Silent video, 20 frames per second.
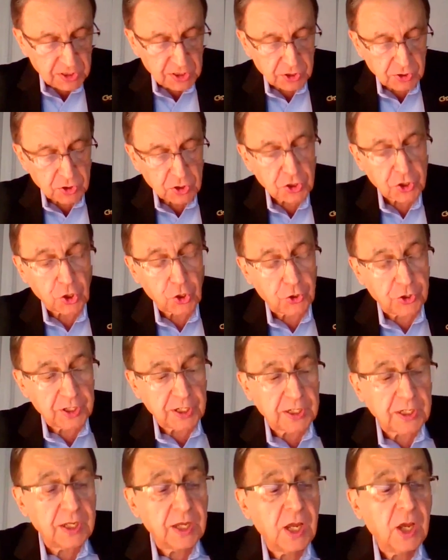distance
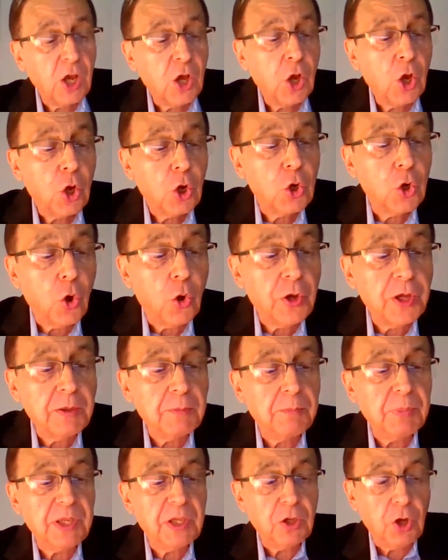learning,
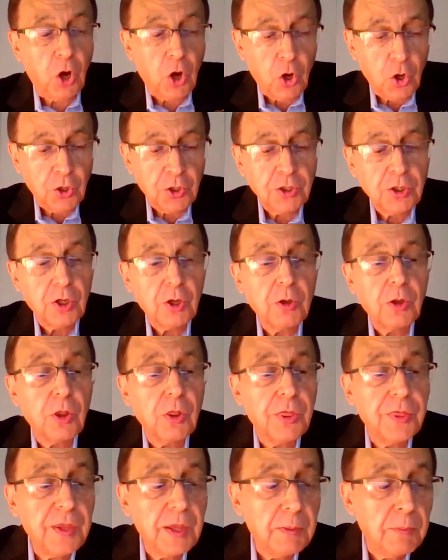going beyond
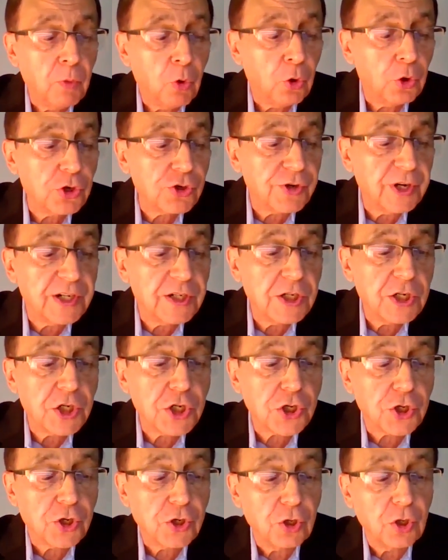the more
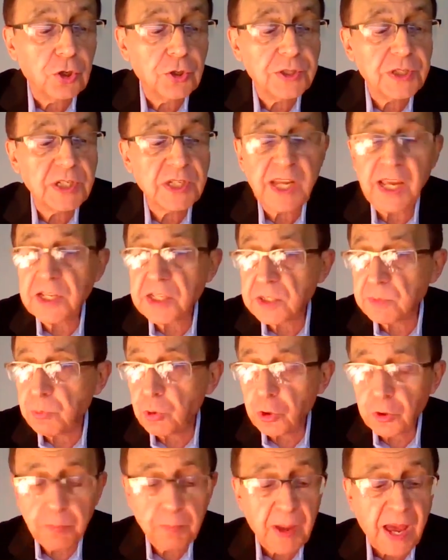traditional
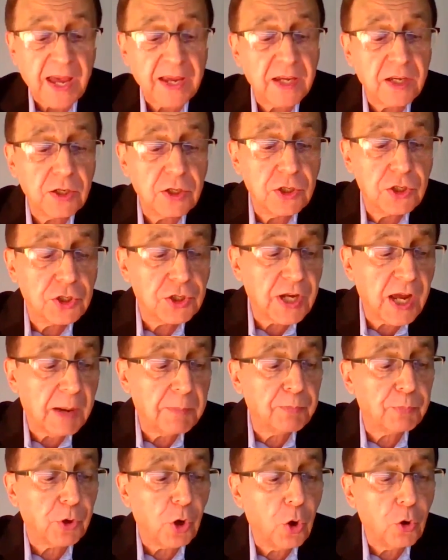textbook packaged
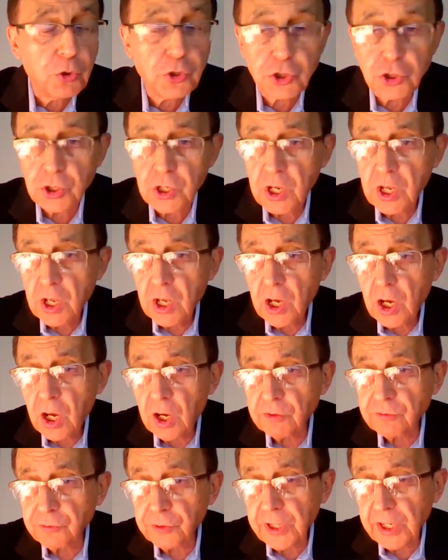approach
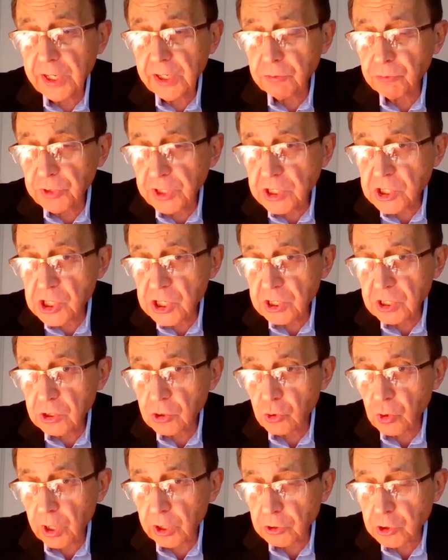of really
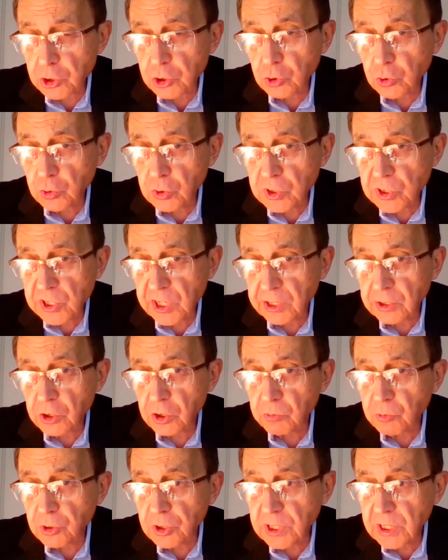reaching to our students
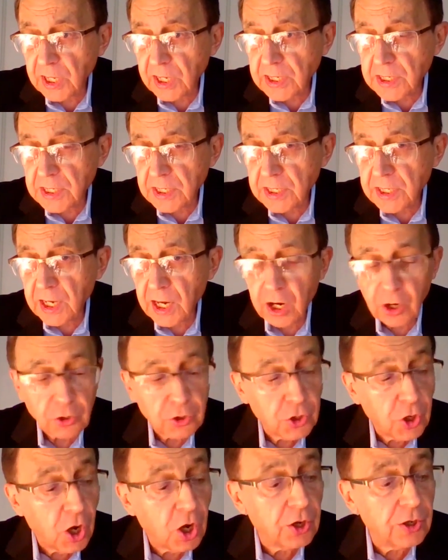and communicating
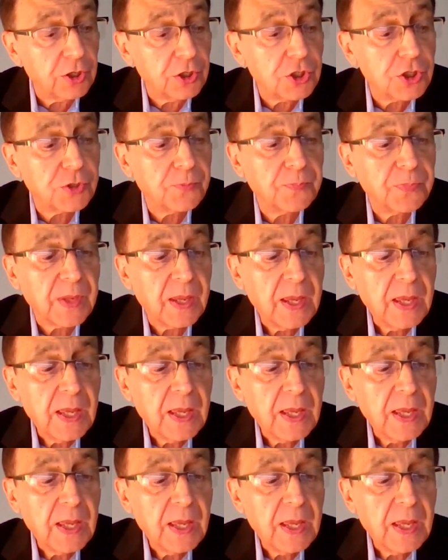our knowledge.